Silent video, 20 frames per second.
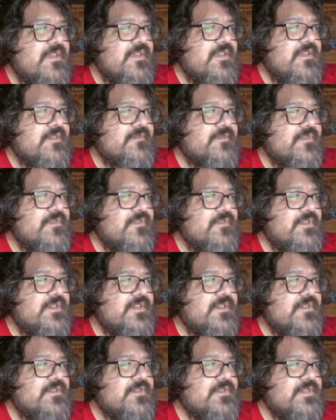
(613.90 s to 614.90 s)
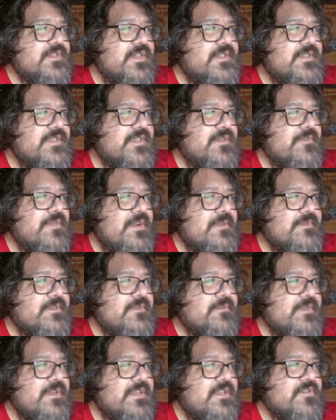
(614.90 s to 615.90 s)
in Florida and other states that
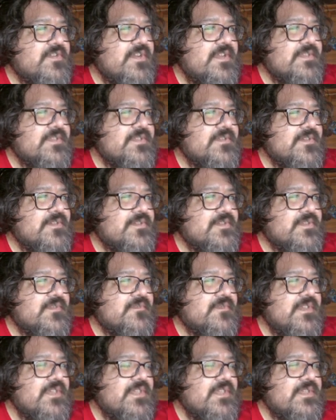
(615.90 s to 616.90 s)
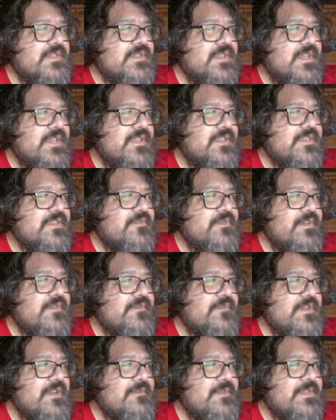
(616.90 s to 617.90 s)
prompted many trans adults to flee the state. The
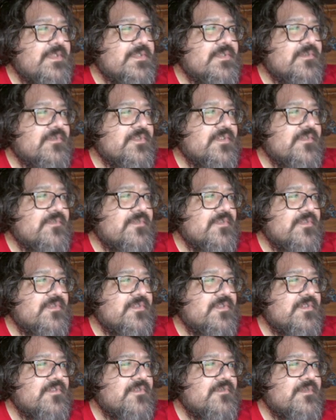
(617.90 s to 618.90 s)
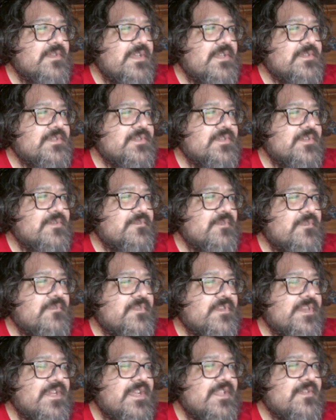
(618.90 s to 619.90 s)
Wade family sold their Florida home last year and
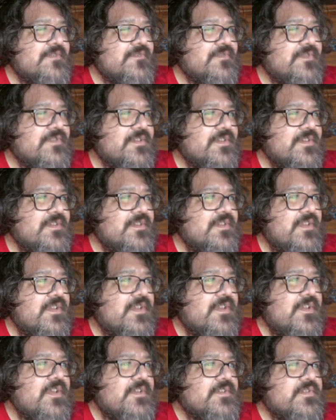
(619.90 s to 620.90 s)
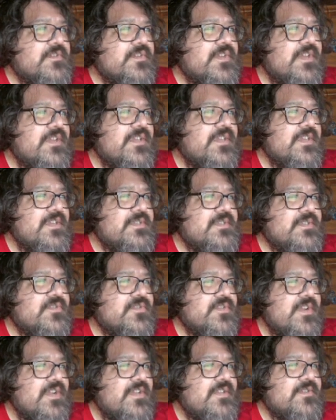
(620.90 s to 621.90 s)
moved to California. So, yeah, he has a
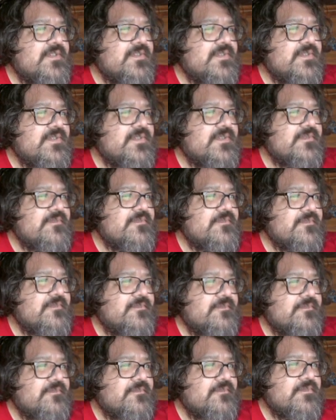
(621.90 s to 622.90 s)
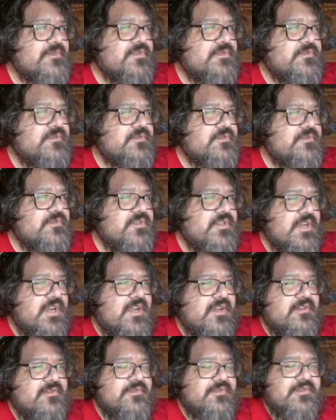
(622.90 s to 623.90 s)
trans
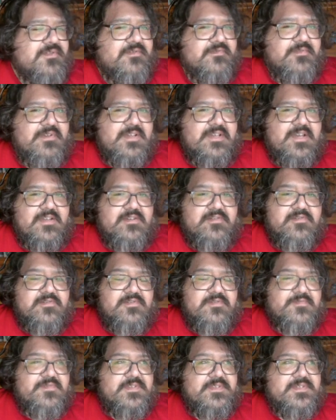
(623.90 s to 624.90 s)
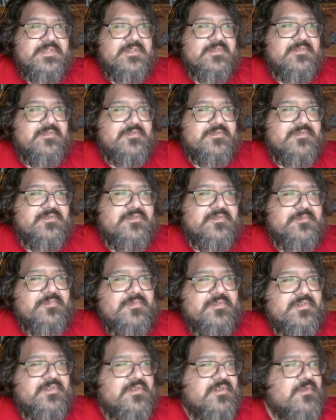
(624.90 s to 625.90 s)
child, right? I don't know if it's a girl to a
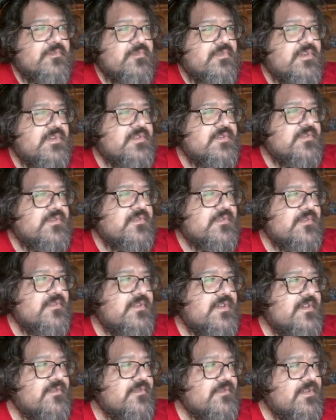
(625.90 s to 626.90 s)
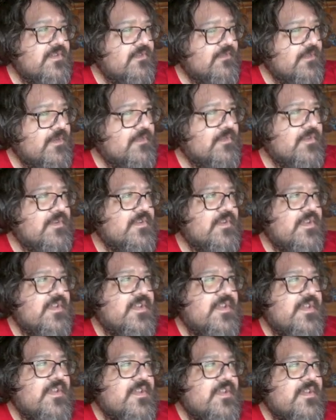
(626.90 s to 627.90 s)
boy or a boy to a girl. I don't really remember.
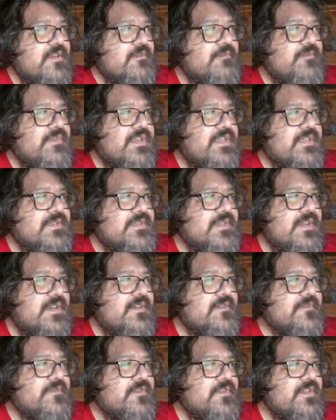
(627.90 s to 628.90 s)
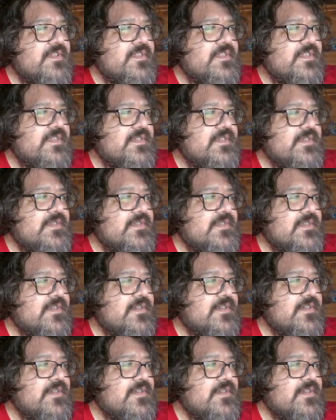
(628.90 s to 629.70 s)
But he's offering this